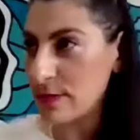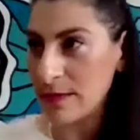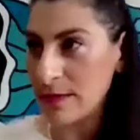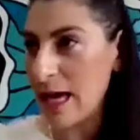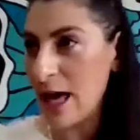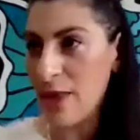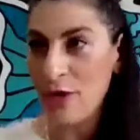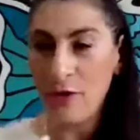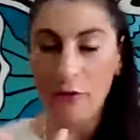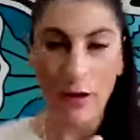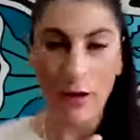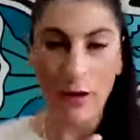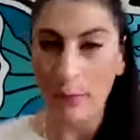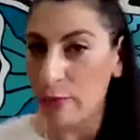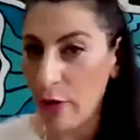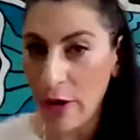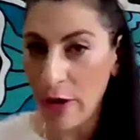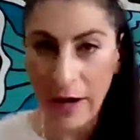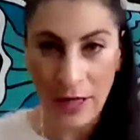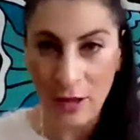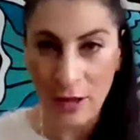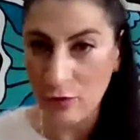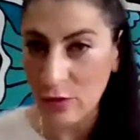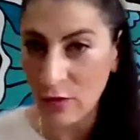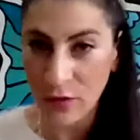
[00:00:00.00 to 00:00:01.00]
gathering
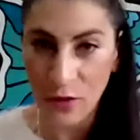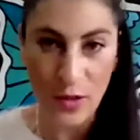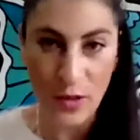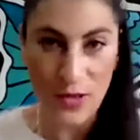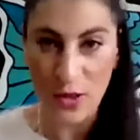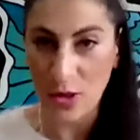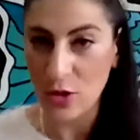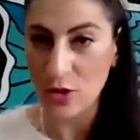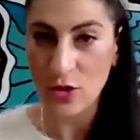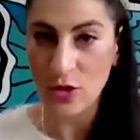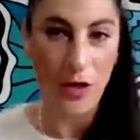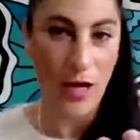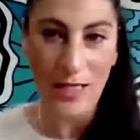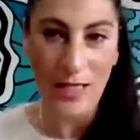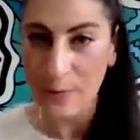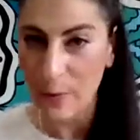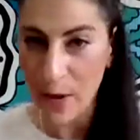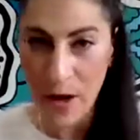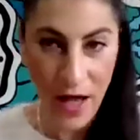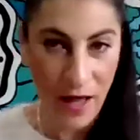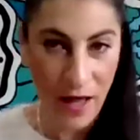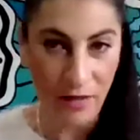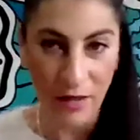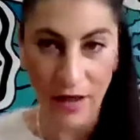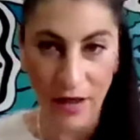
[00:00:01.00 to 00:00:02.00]
product reviews on
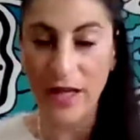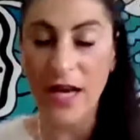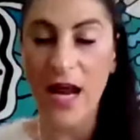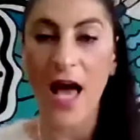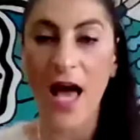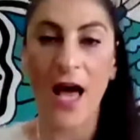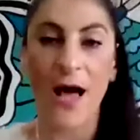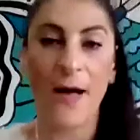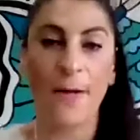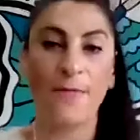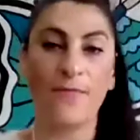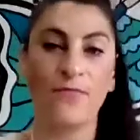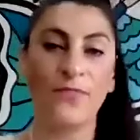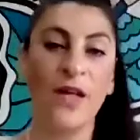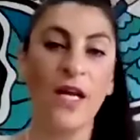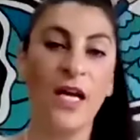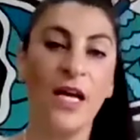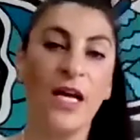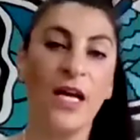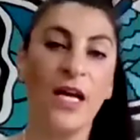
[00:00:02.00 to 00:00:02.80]
Trustpilot. For